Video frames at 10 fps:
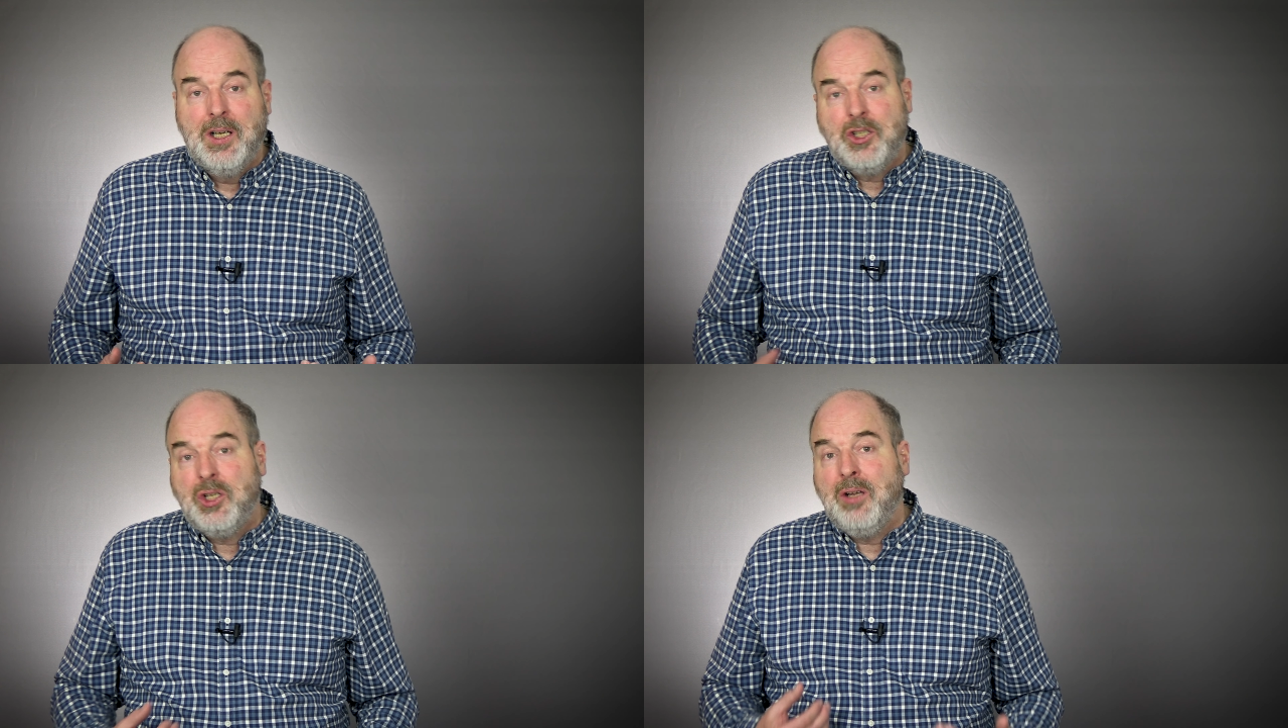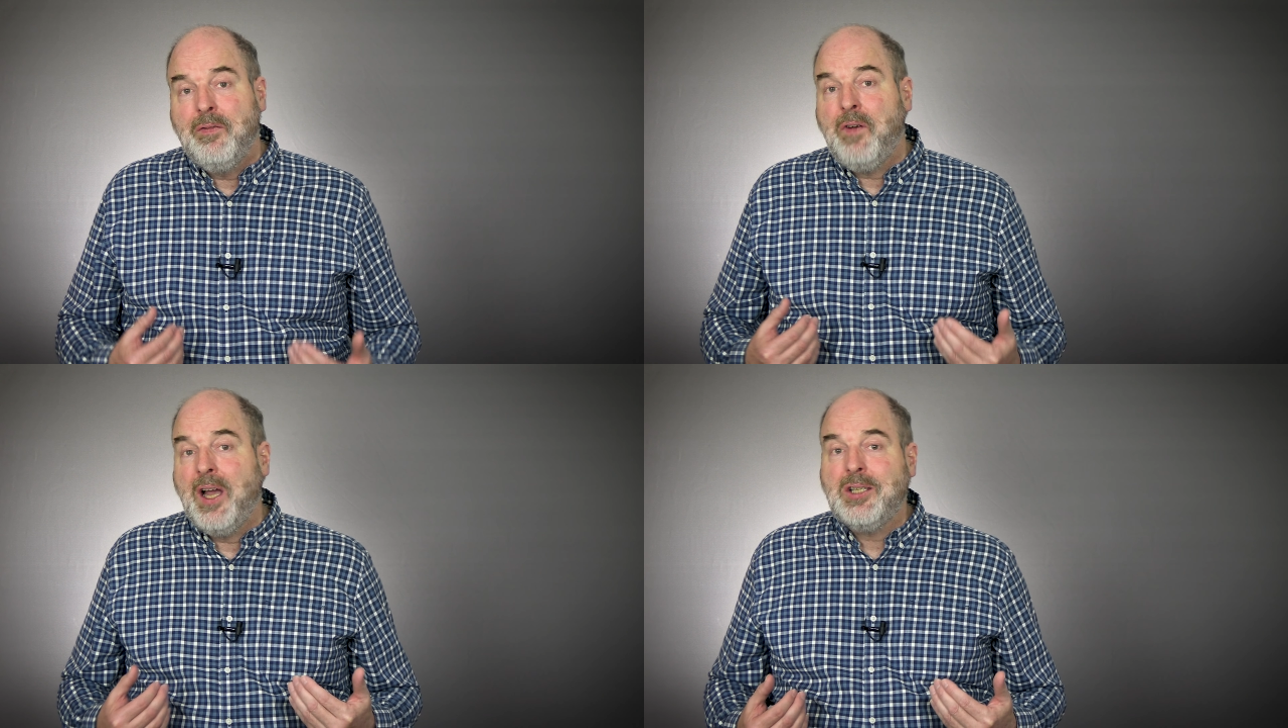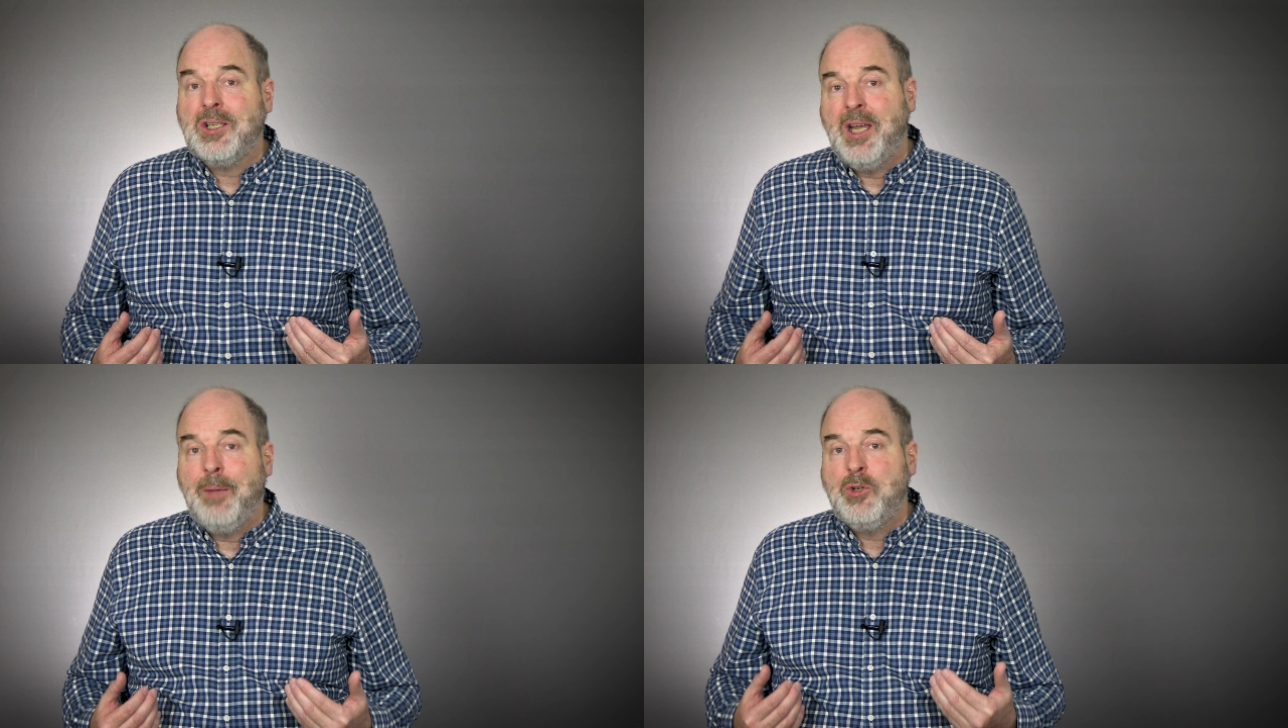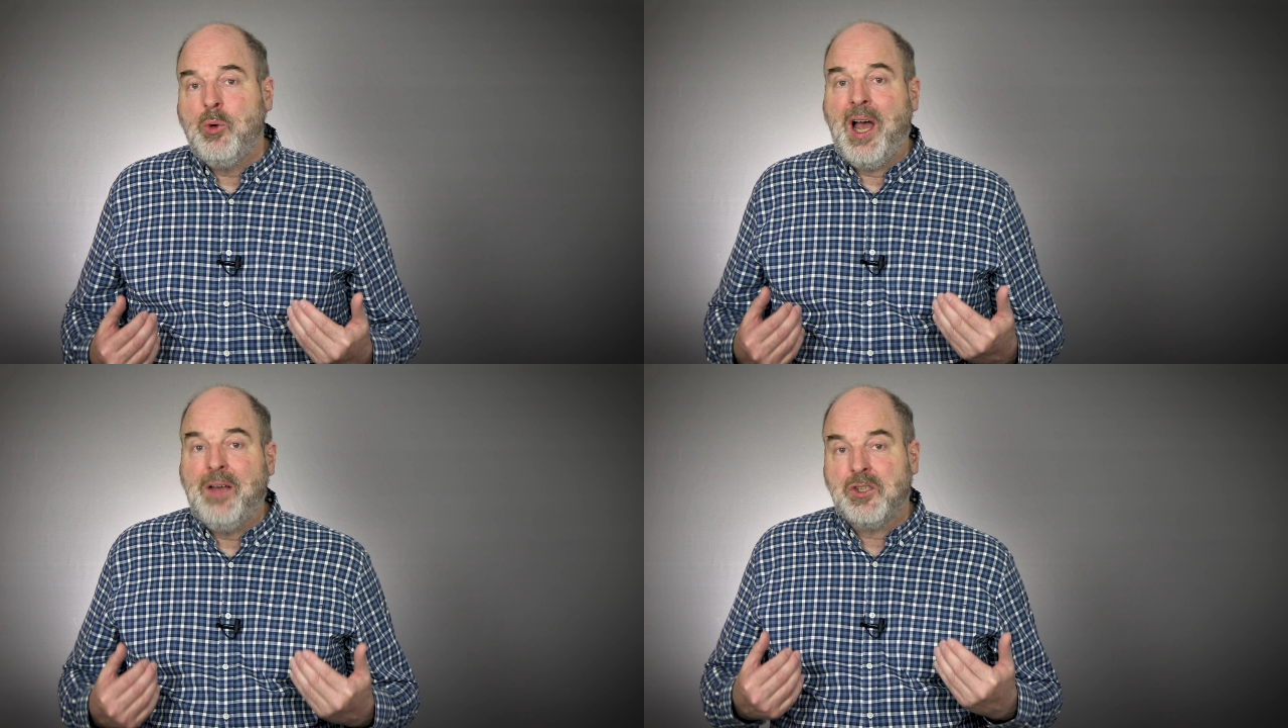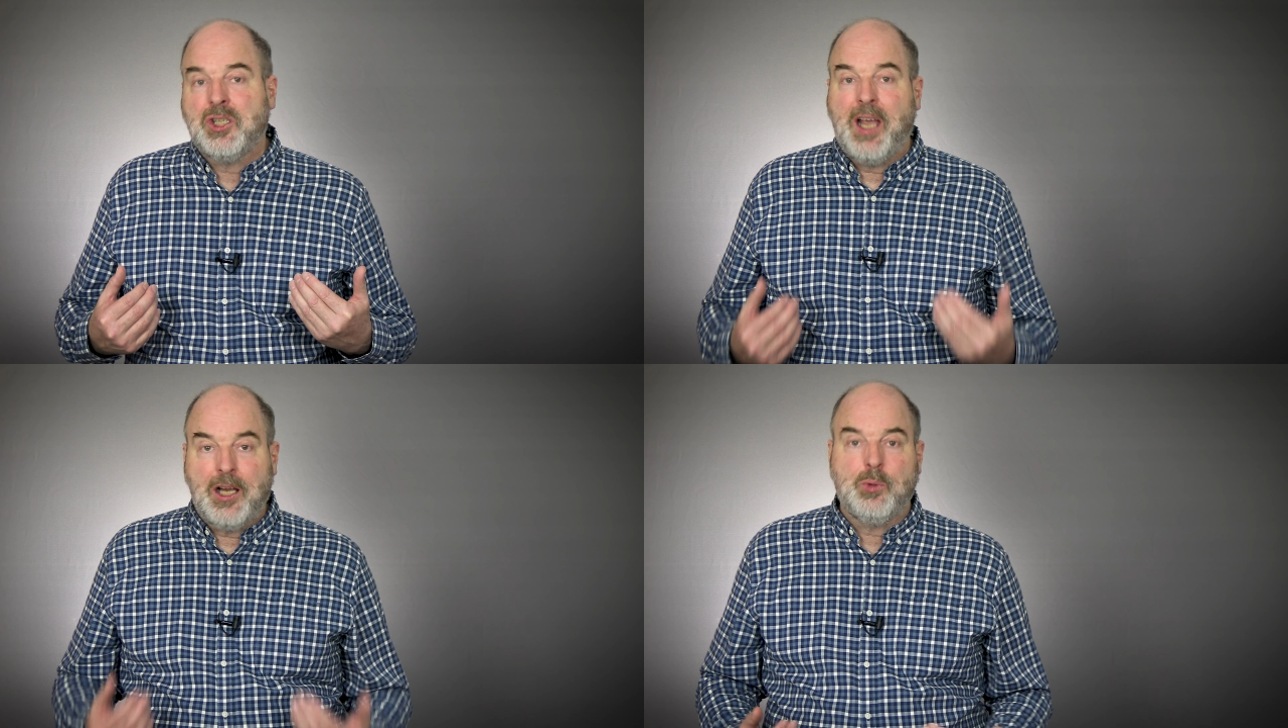She invites him to have
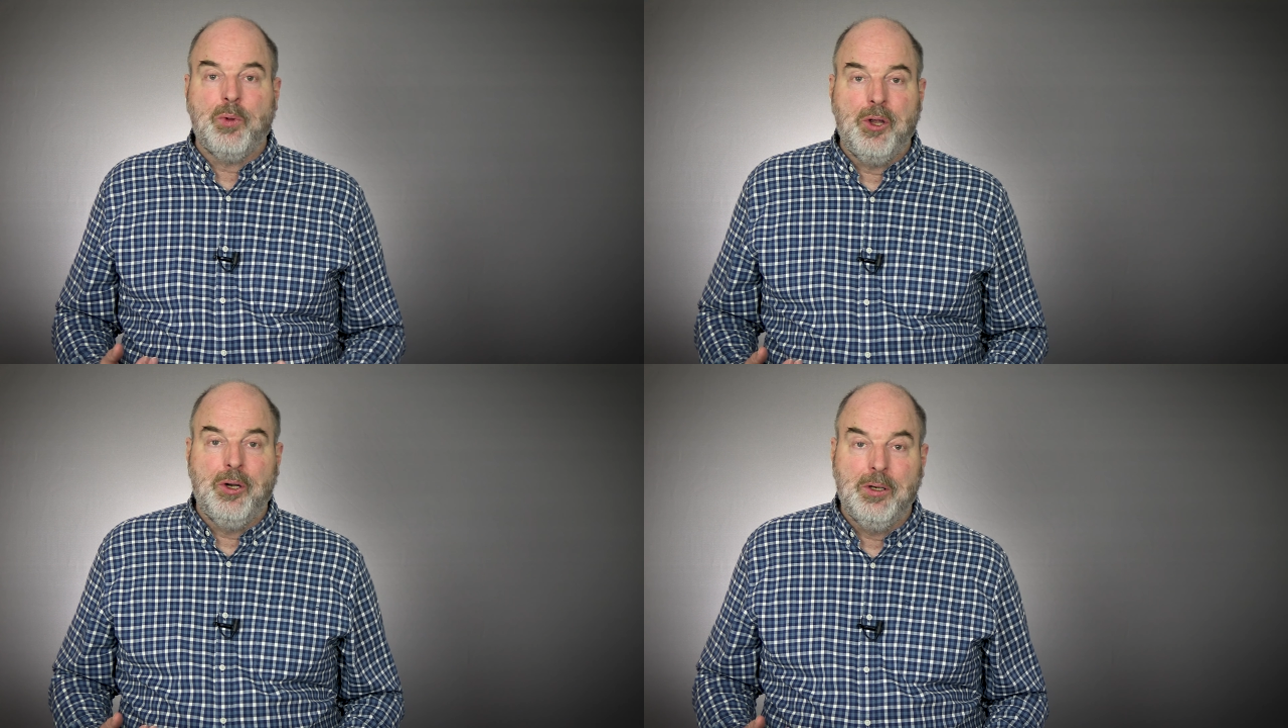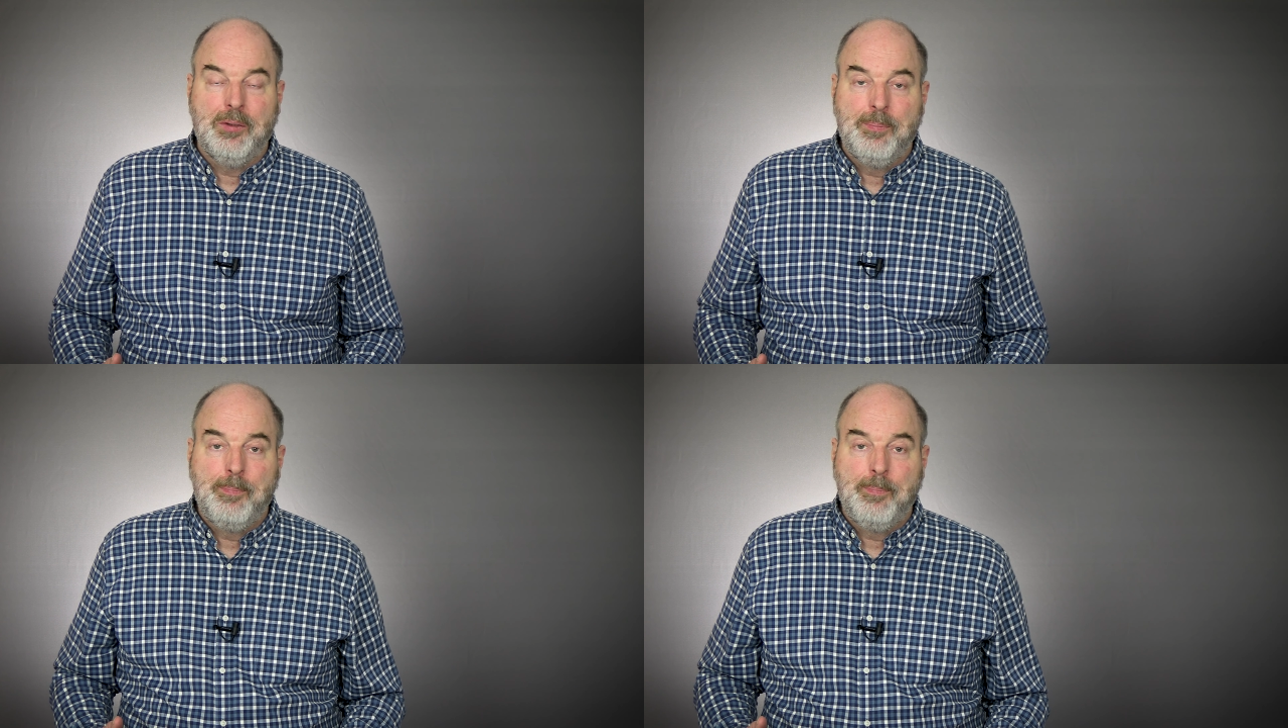sex with her.